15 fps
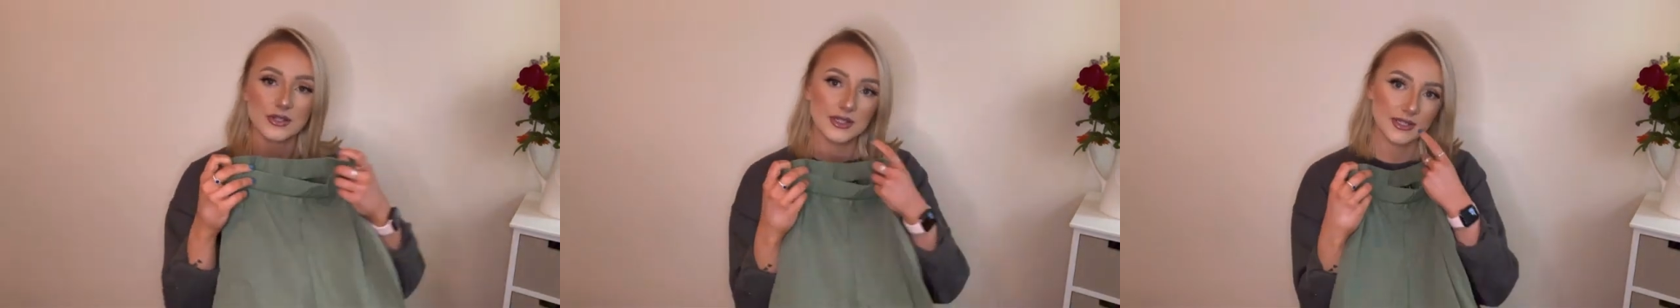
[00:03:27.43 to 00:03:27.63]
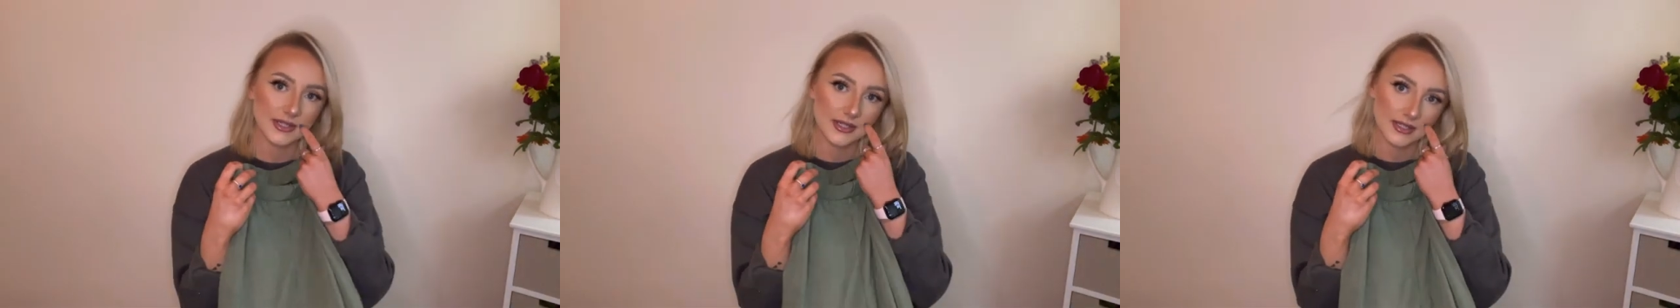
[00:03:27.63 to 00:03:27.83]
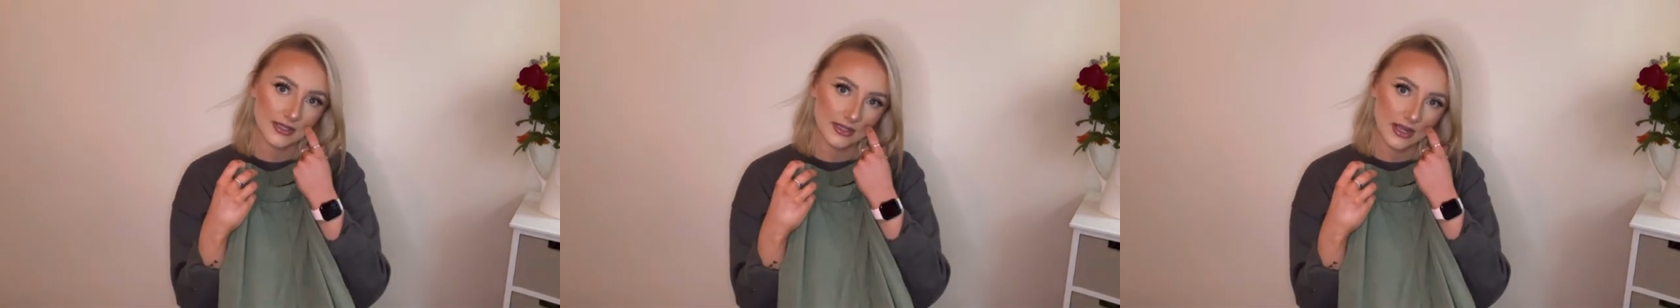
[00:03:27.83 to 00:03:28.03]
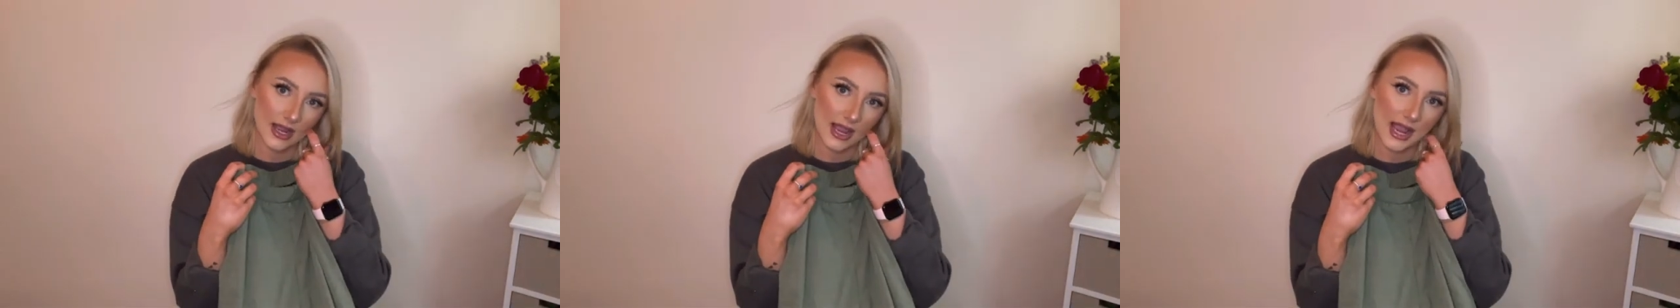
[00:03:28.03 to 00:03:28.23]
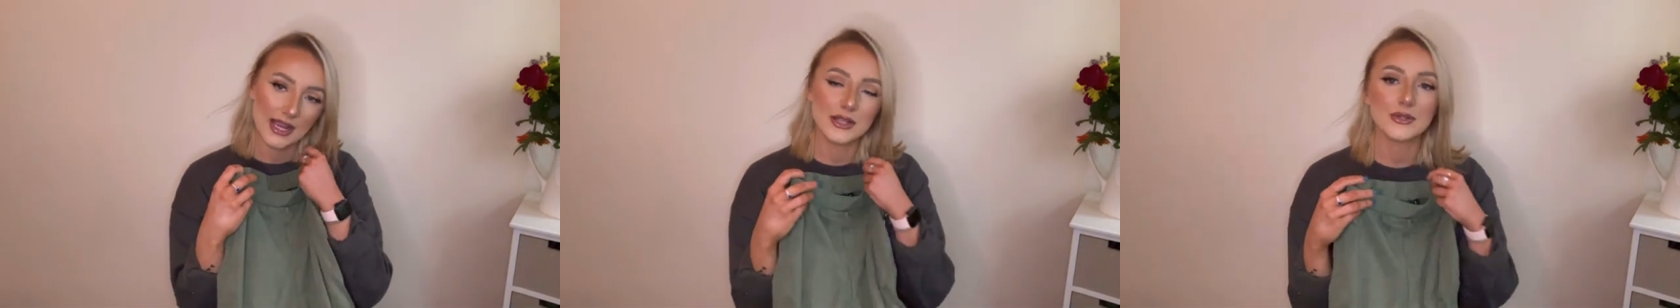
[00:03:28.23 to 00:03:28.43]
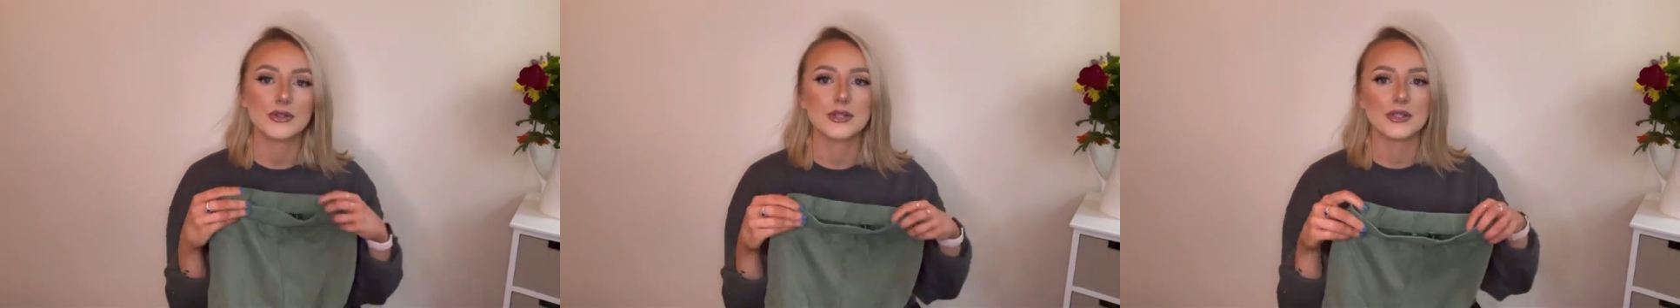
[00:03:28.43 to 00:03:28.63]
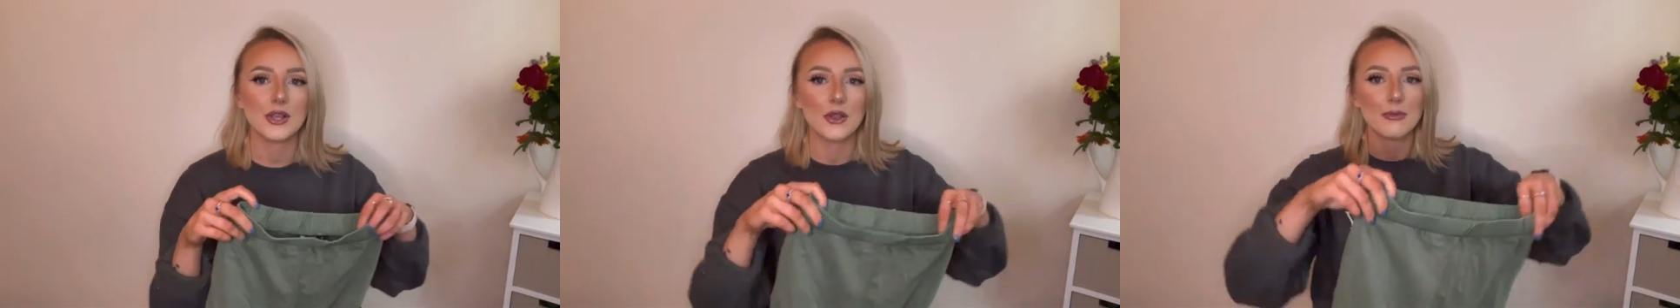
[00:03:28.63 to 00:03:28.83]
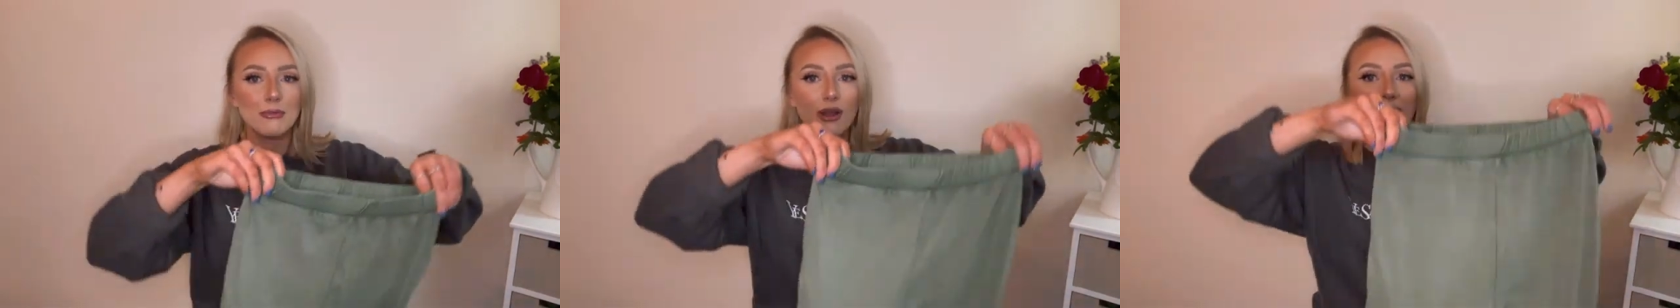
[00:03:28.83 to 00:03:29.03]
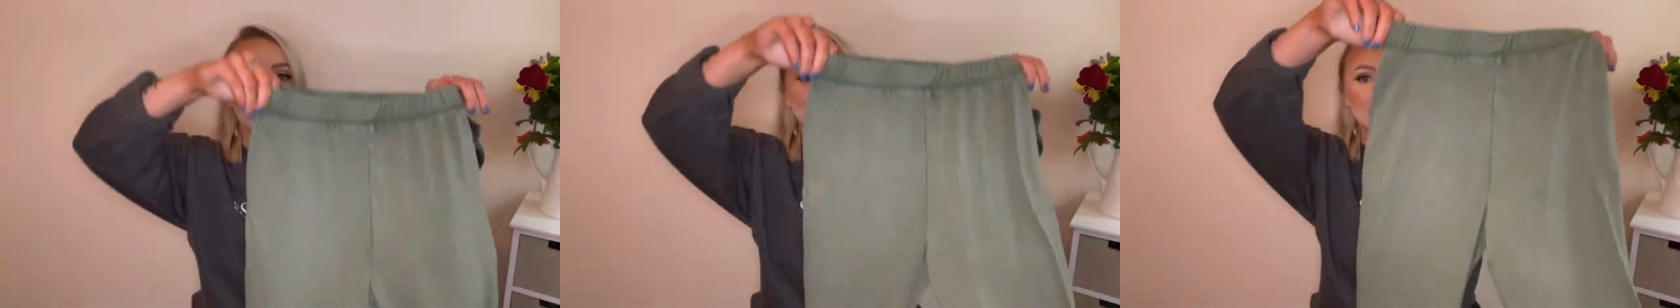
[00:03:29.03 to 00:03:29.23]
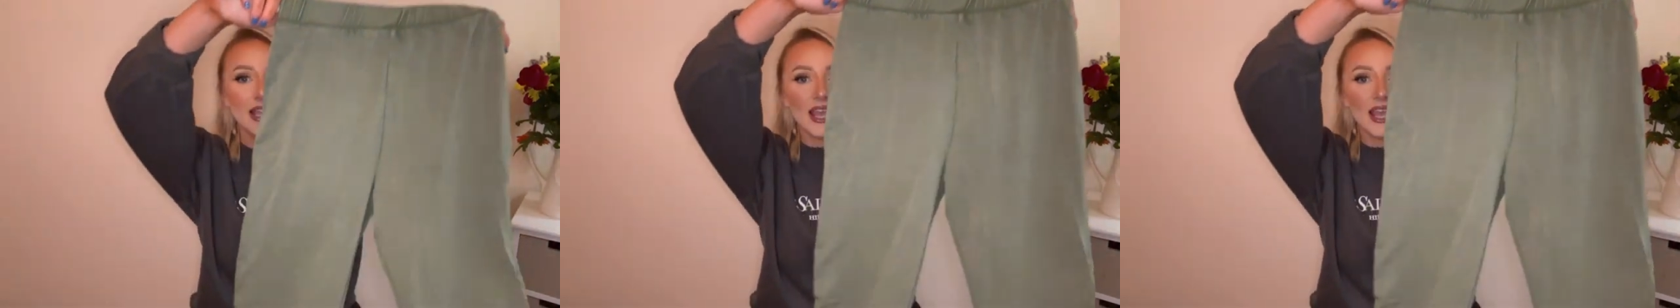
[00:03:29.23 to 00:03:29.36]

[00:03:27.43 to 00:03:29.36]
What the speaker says: This is like ASOS's own brand,